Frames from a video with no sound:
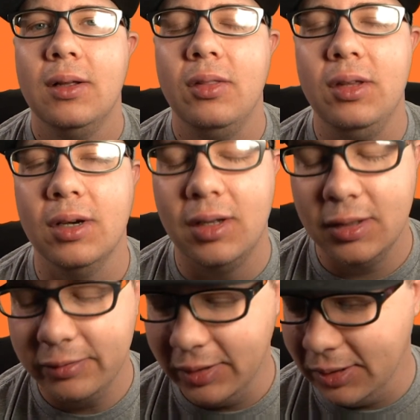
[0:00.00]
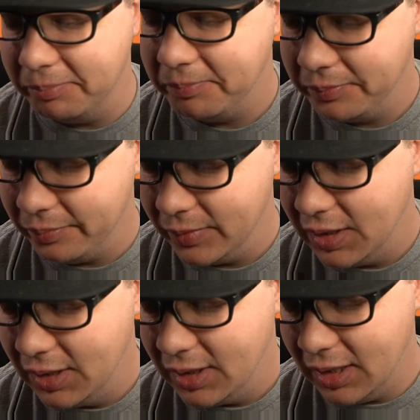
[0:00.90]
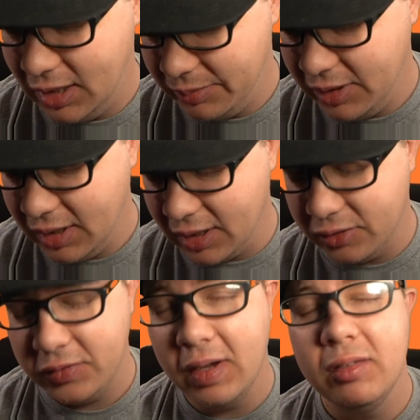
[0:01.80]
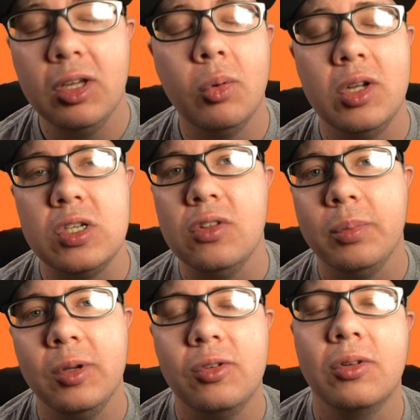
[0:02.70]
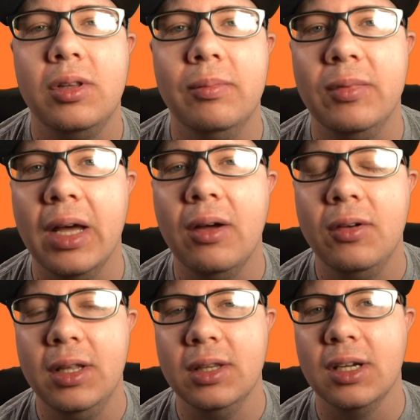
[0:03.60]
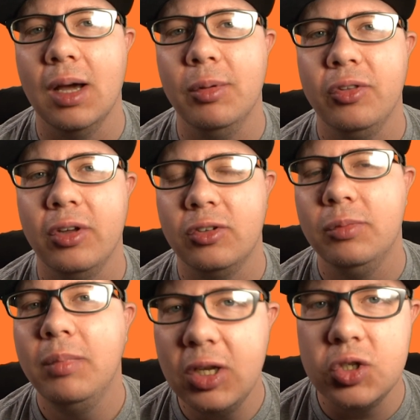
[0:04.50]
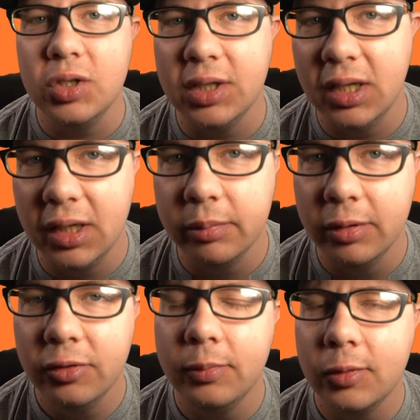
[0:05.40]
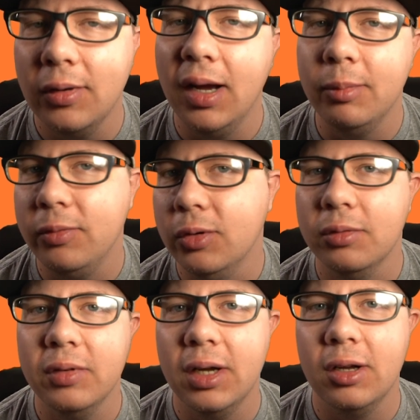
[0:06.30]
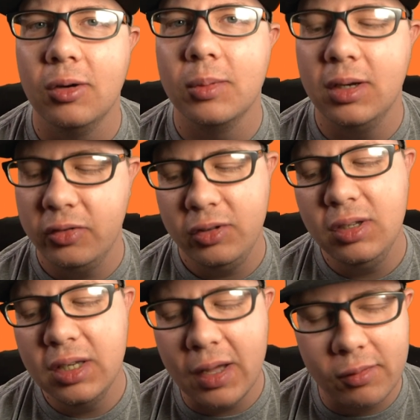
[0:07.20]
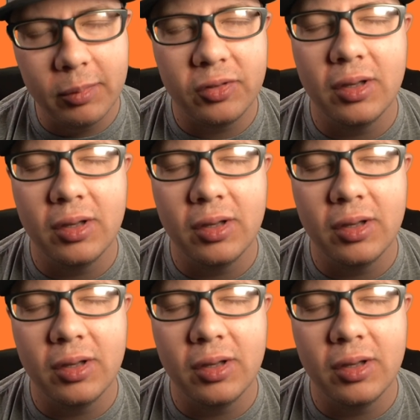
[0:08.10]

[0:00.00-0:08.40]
the Hall of Fame. But yeah, guys, if you have any questions, make sure to leave them down in the comment section. Make sure you hit that like button, subscribe if you have not already, so you never miss